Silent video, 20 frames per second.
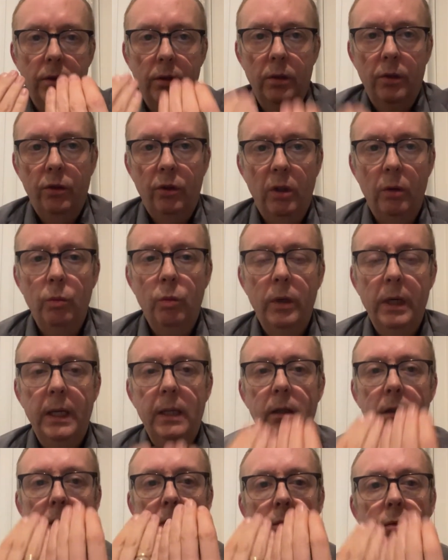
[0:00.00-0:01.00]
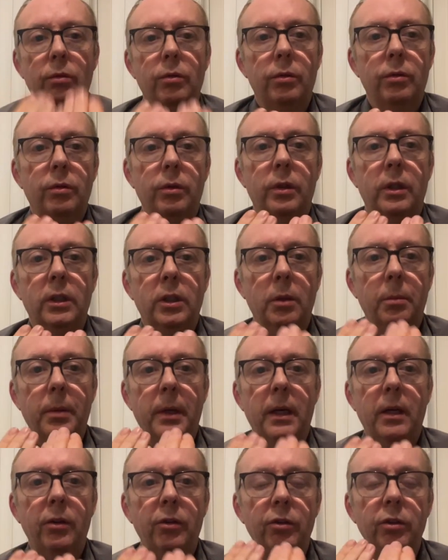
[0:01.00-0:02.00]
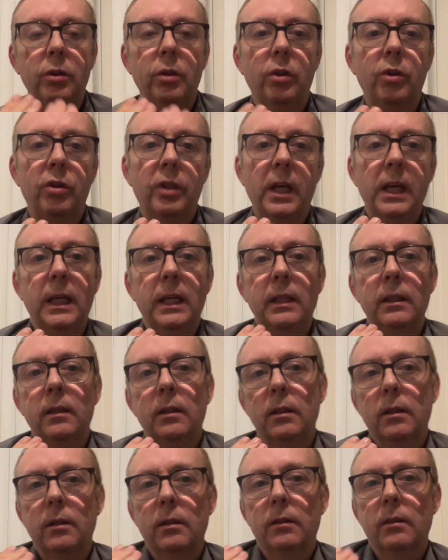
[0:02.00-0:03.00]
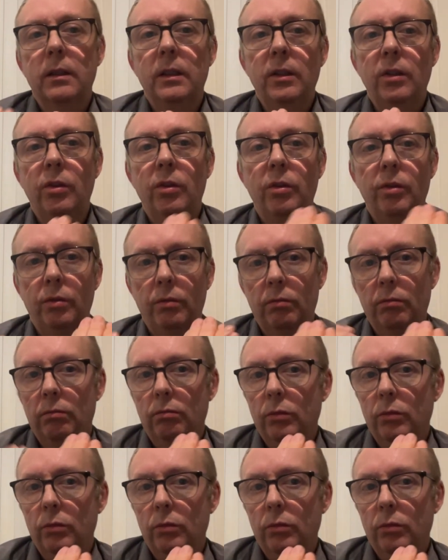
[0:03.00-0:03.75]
somewhere and the person you're saying is,